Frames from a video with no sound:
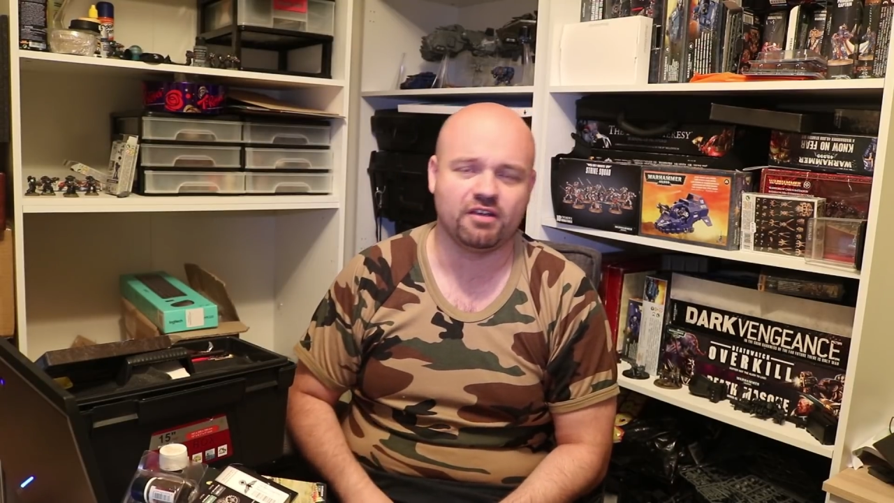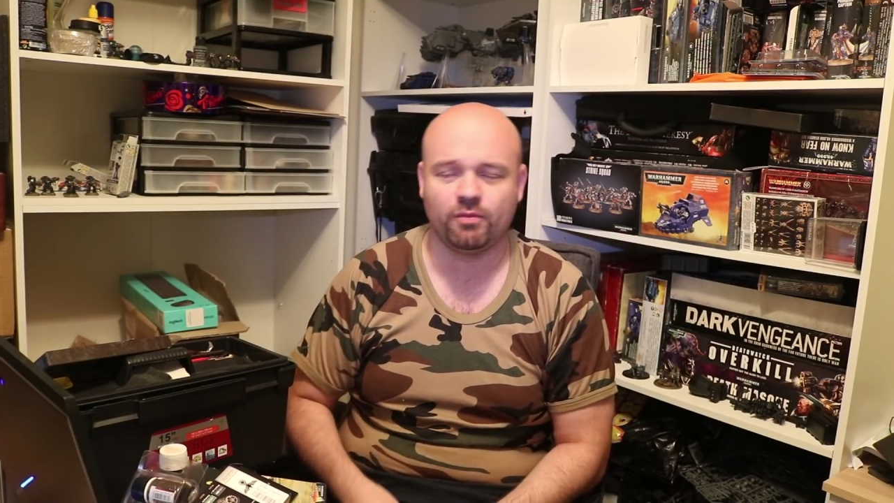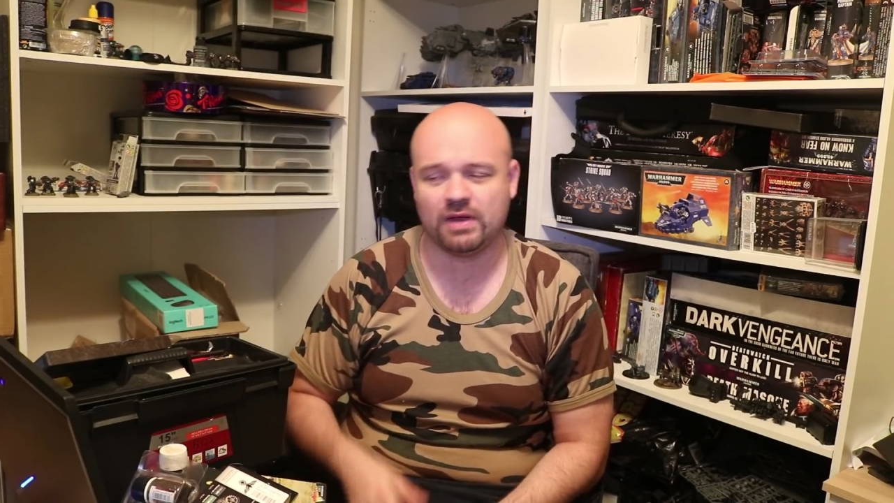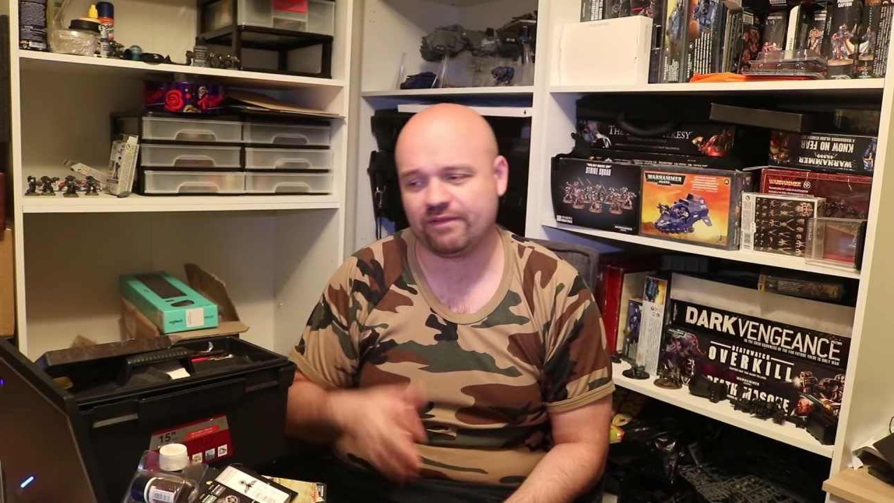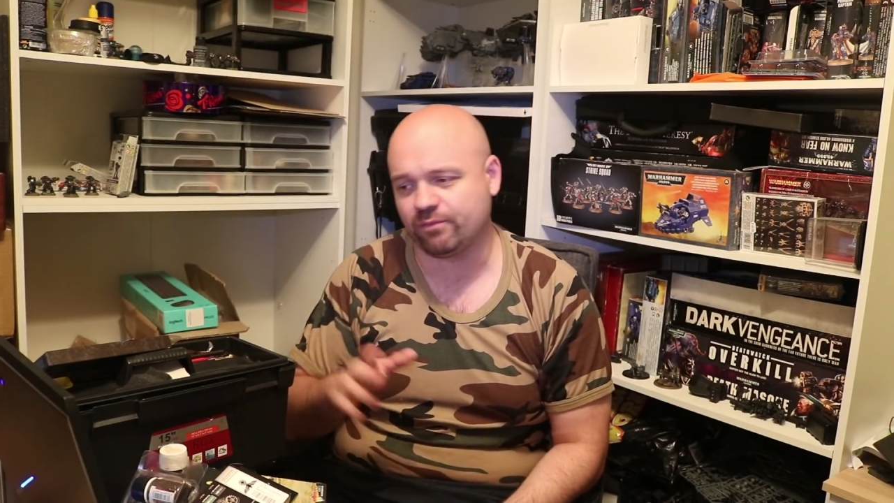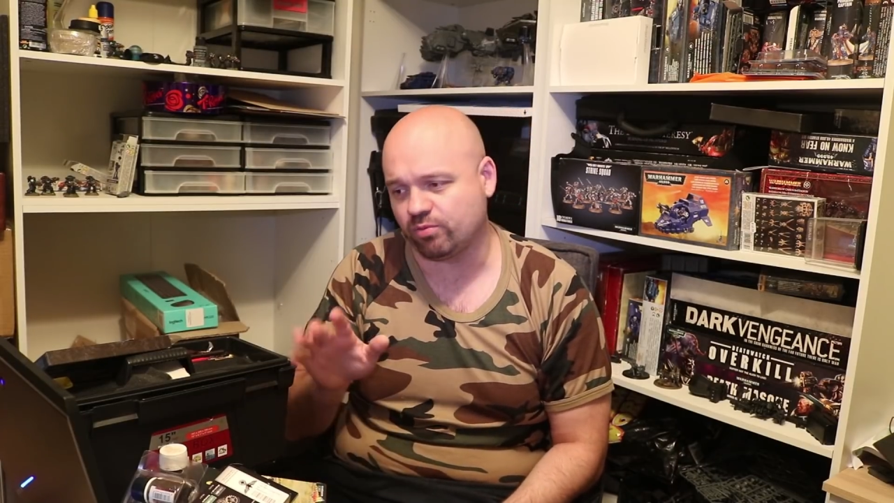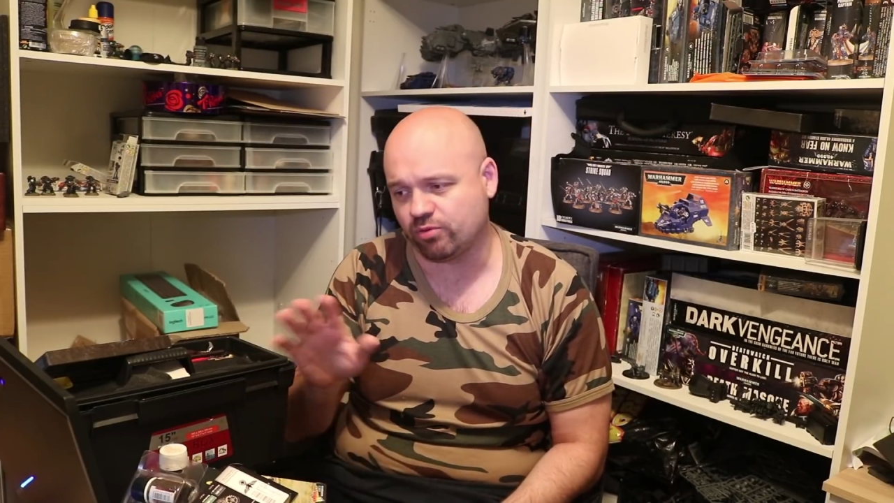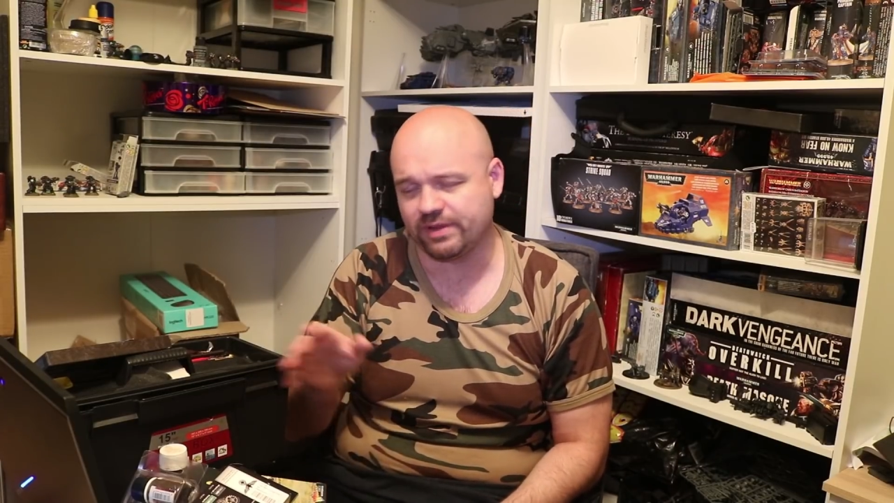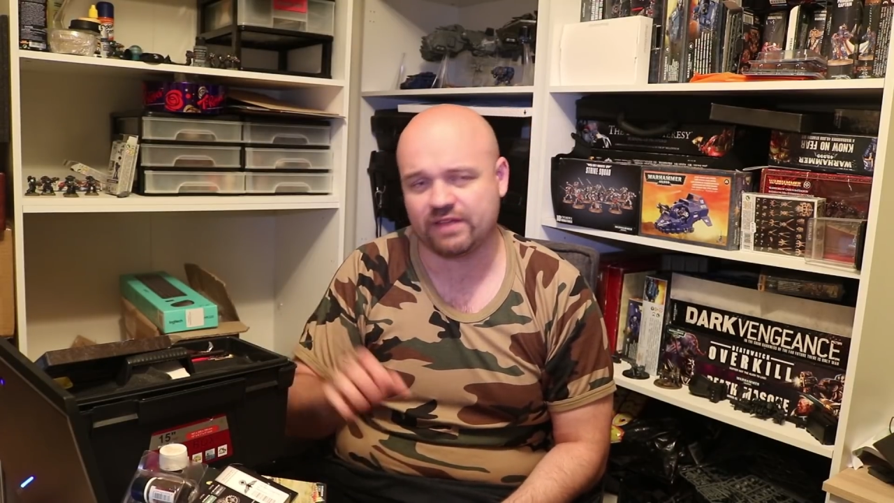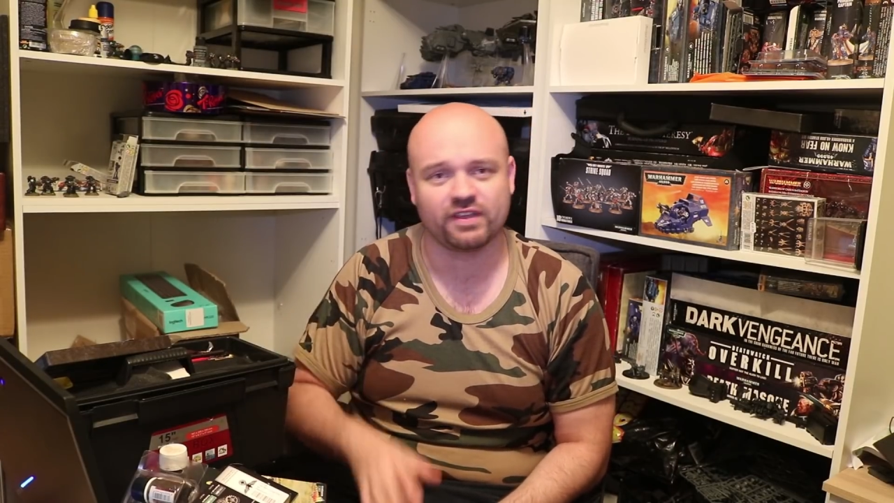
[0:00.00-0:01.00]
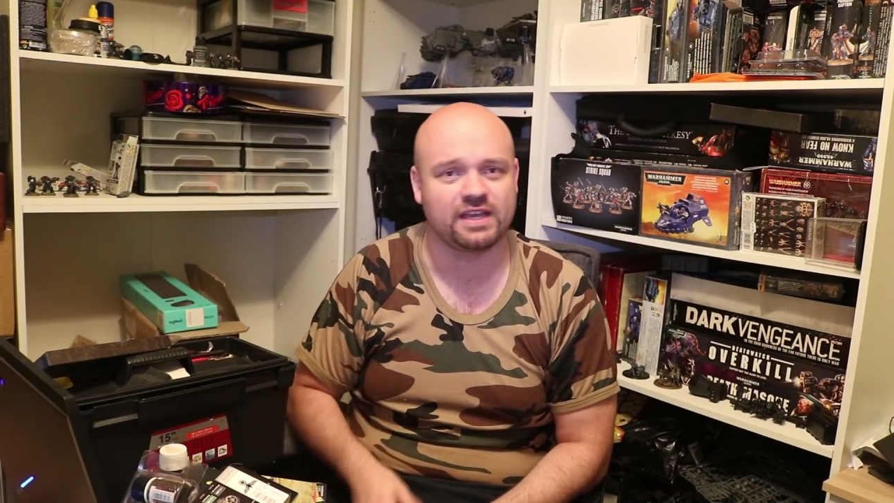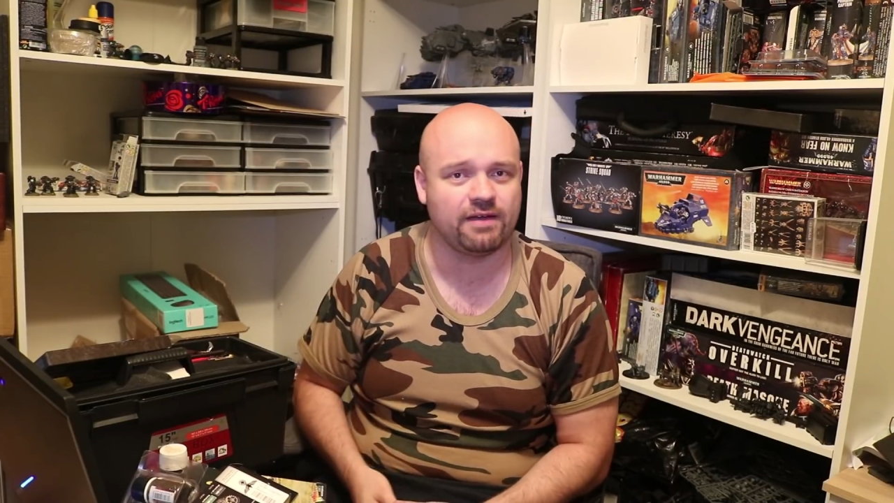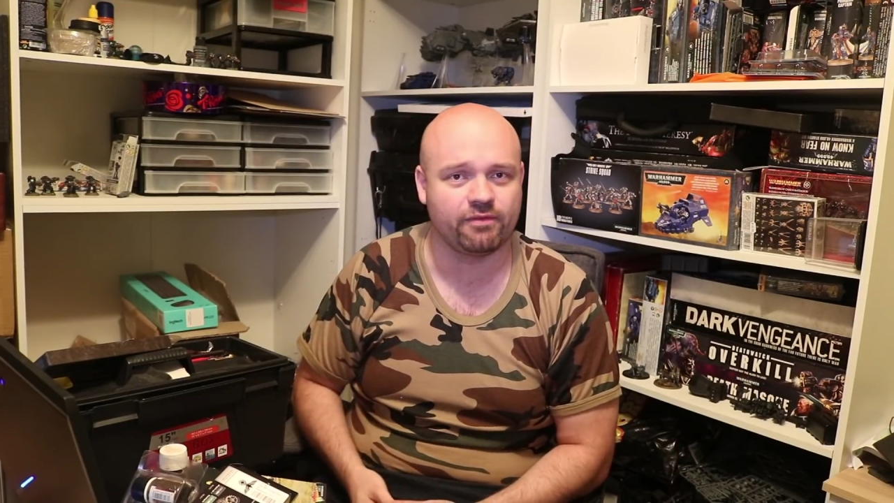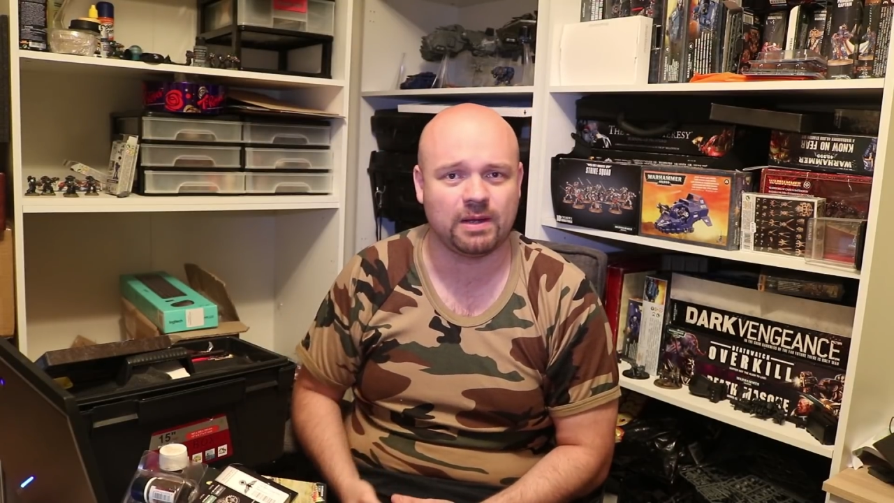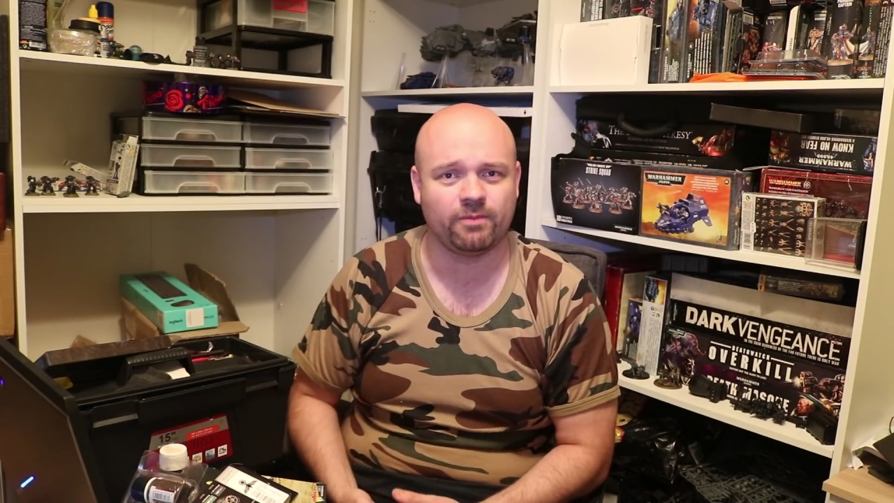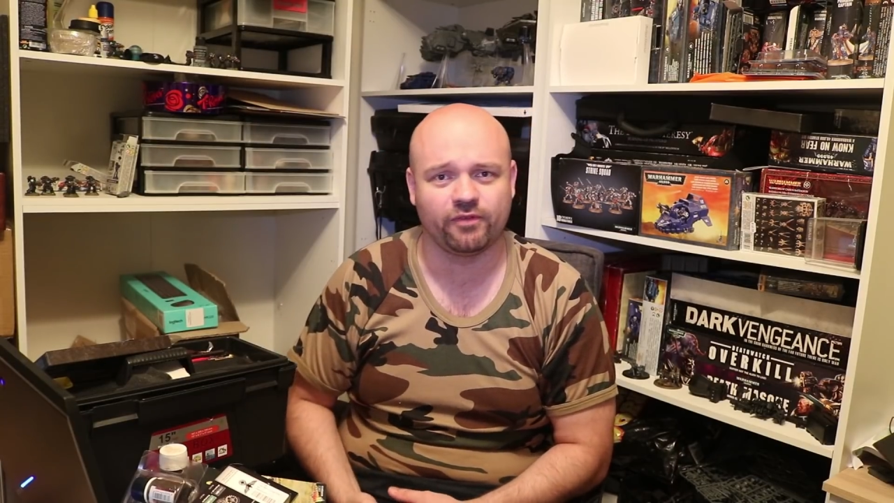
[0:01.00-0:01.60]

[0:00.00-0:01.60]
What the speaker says: I'll probably have to cover up